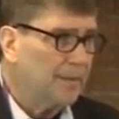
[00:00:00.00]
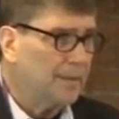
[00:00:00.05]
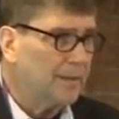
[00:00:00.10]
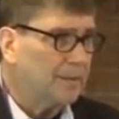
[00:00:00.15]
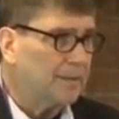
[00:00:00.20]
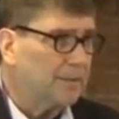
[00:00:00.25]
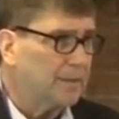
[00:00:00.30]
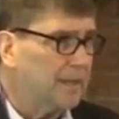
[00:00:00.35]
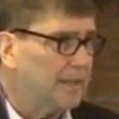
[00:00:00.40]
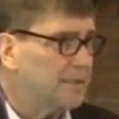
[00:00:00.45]

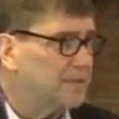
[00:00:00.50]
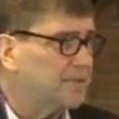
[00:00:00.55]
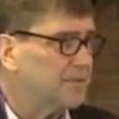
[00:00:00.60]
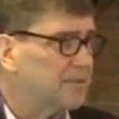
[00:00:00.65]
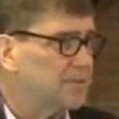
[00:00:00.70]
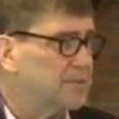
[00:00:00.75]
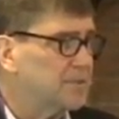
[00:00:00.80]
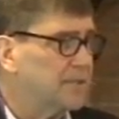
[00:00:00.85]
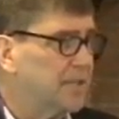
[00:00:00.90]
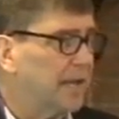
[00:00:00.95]
okay,
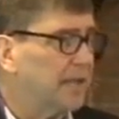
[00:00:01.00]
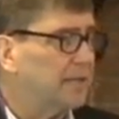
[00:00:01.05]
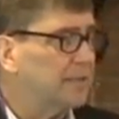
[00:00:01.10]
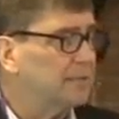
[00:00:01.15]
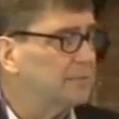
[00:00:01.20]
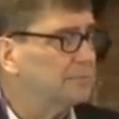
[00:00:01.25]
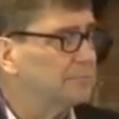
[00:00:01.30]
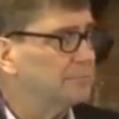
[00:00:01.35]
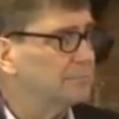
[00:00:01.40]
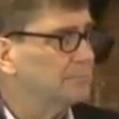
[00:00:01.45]
so instead
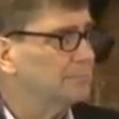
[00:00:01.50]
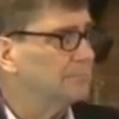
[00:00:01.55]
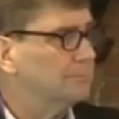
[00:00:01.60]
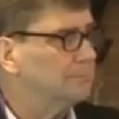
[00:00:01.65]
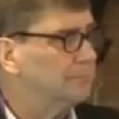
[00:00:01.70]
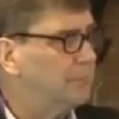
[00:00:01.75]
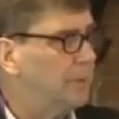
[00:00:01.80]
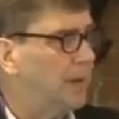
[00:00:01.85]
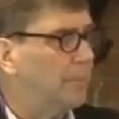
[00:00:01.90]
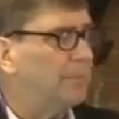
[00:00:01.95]
of
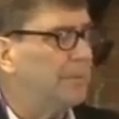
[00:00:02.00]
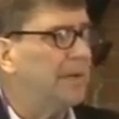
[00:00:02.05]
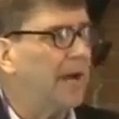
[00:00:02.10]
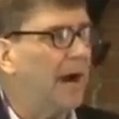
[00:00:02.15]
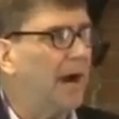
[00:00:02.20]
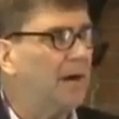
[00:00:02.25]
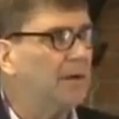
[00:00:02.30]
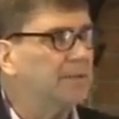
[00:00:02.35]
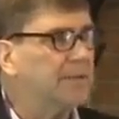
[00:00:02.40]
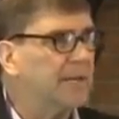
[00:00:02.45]
pumping
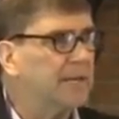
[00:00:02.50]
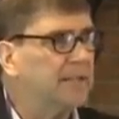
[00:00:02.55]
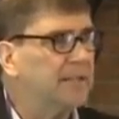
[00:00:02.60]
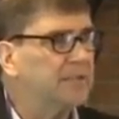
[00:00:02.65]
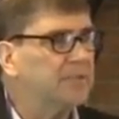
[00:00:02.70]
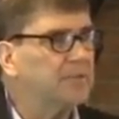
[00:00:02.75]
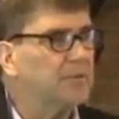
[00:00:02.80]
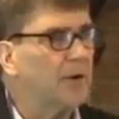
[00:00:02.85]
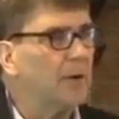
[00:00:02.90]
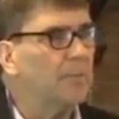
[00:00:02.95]
iron, getting
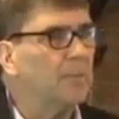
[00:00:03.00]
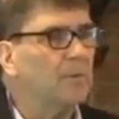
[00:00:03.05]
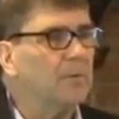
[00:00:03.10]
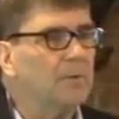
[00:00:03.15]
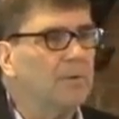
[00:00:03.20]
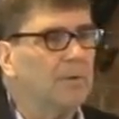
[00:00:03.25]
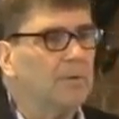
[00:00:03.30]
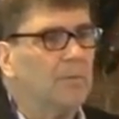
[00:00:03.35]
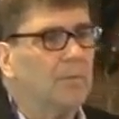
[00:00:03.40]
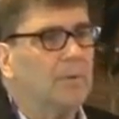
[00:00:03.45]
in
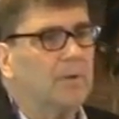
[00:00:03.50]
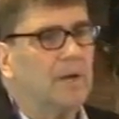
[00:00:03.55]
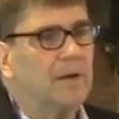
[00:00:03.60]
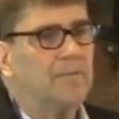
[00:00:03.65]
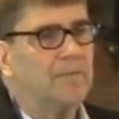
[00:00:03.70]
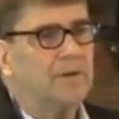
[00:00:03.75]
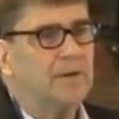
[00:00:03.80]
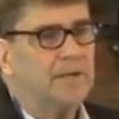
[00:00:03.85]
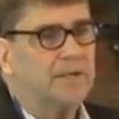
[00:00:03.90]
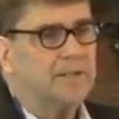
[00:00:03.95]
trouble,
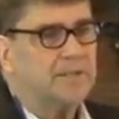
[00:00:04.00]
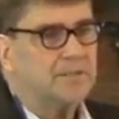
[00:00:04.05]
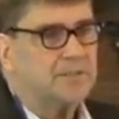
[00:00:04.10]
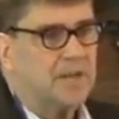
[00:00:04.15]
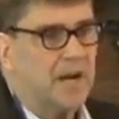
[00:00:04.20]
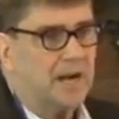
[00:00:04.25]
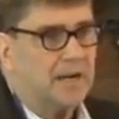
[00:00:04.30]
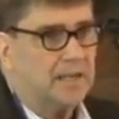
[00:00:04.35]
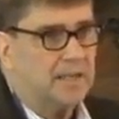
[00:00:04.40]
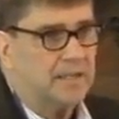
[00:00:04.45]
whatever, he
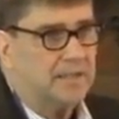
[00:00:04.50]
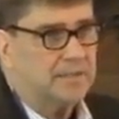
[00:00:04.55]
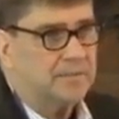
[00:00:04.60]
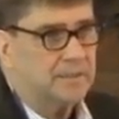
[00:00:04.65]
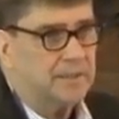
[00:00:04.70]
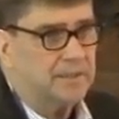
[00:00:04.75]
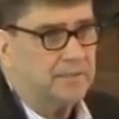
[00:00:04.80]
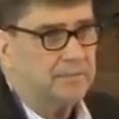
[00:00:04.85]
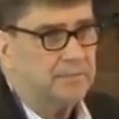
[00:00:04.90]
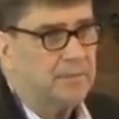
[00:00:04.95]
decided
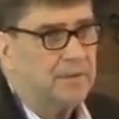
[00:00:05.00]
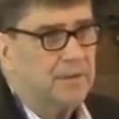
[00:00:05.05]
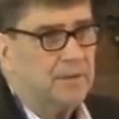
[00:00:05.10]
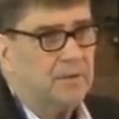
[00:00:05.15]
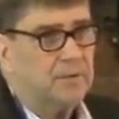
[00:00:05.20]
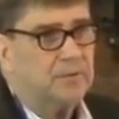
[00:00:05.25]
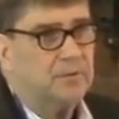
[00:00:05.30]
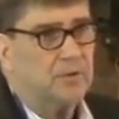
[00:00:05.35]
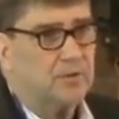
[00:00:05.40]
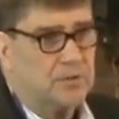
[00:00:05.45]
he, he
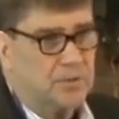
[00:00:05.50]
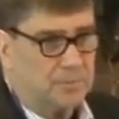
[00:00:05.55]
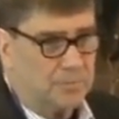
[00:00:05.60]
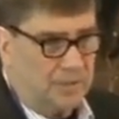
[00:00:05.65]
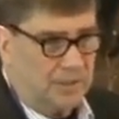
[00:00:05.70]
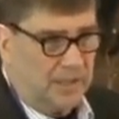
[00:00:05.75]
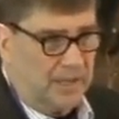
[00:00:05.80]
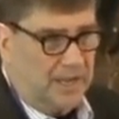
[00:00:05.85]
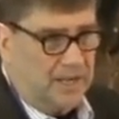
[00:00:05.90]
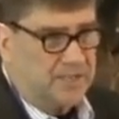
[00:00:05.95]
took some
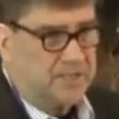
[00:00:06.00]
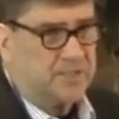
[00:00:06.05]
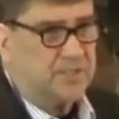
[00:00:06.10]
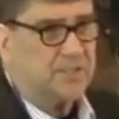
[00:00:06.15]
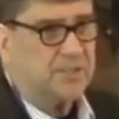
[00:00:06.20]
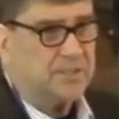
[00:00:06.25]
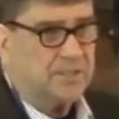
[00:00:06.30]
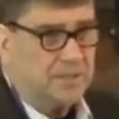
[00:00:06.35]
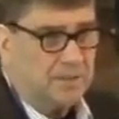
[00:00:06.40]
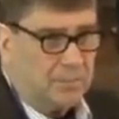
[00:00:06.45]

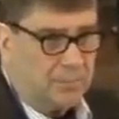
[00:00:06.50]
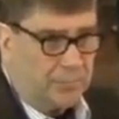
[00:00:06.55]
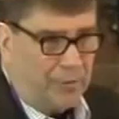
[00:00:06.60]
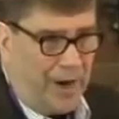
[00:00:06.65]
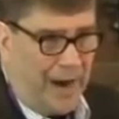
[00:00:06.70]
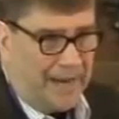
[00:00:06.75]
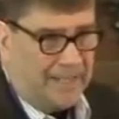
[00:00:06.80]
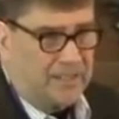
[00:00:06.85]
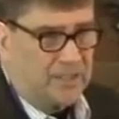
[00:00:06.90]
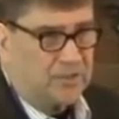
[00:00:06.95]
classes,
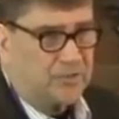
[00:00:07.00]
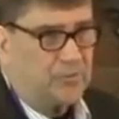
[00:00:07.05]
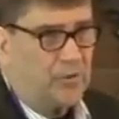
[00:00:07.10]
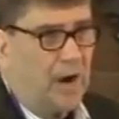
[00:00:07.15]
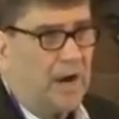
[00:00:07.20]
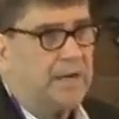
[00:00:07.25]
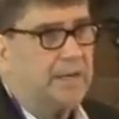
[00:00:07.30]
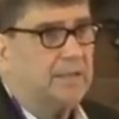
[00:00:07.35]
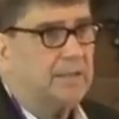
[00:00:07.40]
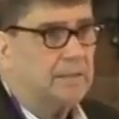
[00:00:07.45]
practiced
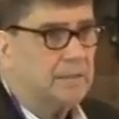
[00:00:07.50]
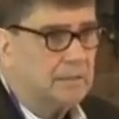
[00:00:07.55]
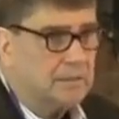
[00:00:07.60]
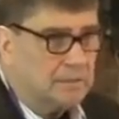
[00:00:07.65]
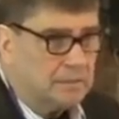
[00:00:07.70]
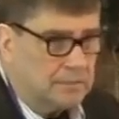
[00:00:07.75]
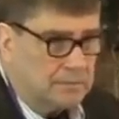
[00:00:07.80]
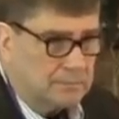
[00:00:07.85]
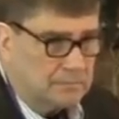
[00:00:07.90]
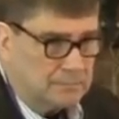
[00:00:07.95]
writing,
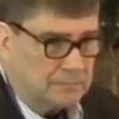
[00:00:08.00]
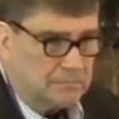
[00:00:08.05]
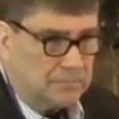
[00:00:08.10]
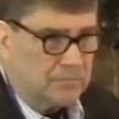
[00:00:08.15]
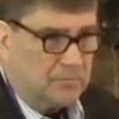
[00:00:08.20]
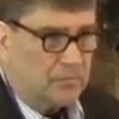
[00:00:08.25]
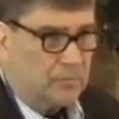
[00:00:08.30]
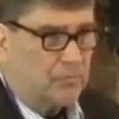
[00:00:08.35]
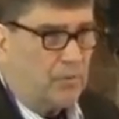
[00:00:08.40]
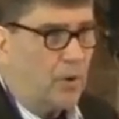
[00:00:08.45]

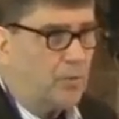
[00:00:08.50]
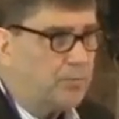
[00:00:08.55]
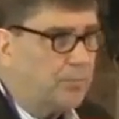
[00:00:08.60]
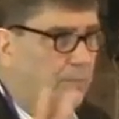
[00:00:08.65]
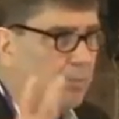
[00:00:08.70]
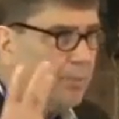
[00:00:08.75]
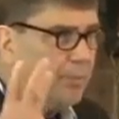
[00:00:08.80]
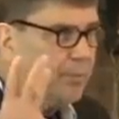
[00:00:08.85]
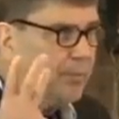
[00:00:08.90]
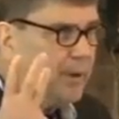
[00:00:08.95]
wrote
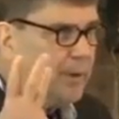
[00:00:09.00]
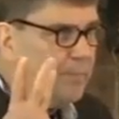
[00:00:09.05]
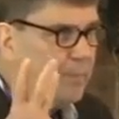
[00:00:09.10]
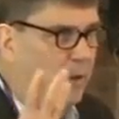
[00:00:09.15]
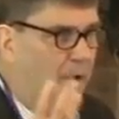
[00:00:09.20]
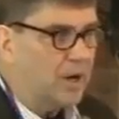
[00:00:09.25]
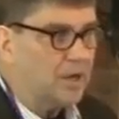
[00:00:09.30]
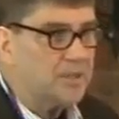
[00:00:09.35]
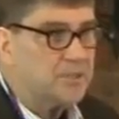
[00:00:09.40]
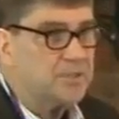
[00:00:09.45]
three
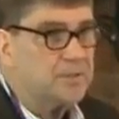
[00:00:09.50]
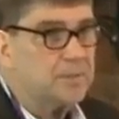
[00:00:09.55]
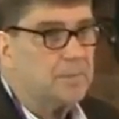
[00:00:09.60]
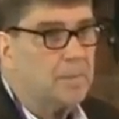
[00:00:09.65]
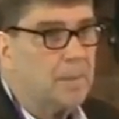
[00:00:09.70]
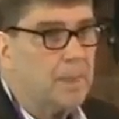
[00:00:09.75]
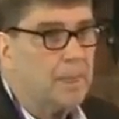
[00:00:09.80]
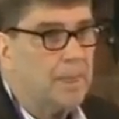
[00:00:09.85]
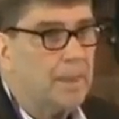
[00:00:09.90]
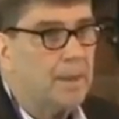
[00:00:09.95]
books,
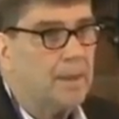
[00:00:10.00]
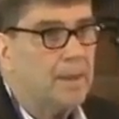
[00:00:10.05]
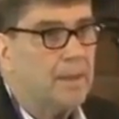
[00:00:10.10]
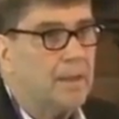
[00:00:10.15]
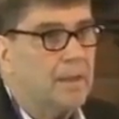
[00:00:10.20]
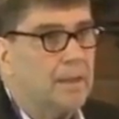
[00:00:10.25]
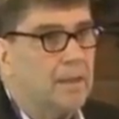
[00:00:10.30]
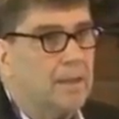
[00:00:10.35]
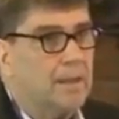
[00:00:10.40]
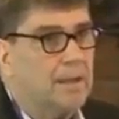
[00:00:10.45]

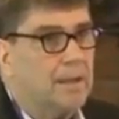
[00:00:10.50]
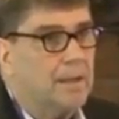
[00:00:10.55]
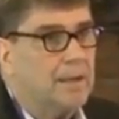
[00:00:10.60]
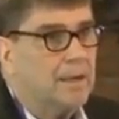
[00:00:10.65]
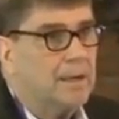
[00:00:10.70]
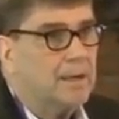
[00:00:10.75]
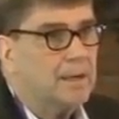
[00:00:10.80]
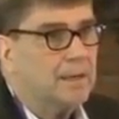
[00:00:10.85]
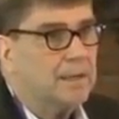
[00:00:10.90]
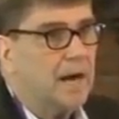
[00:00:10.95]

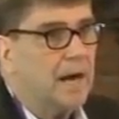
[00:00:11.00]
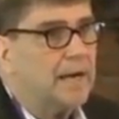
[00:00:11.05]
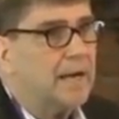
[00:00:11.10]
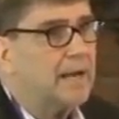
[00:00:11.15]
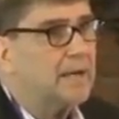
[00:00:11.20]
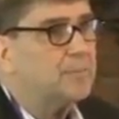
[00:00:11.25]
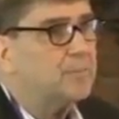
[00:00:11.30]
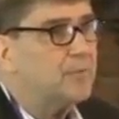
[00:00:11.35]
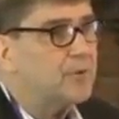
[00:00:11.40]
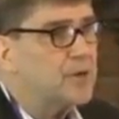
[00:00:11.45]
got
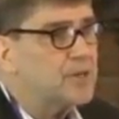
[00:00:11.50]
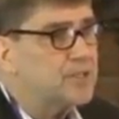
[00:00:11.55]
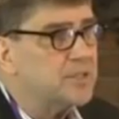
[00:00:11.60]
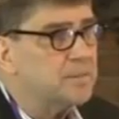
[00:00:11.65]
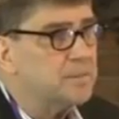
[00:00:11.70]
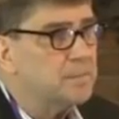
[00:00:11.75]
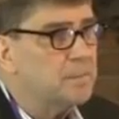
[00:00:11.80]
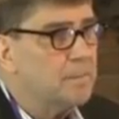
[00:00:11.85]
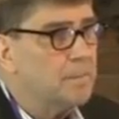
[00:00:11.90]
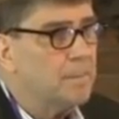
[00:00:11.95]
out of
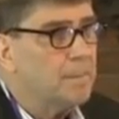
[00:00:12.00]
prison,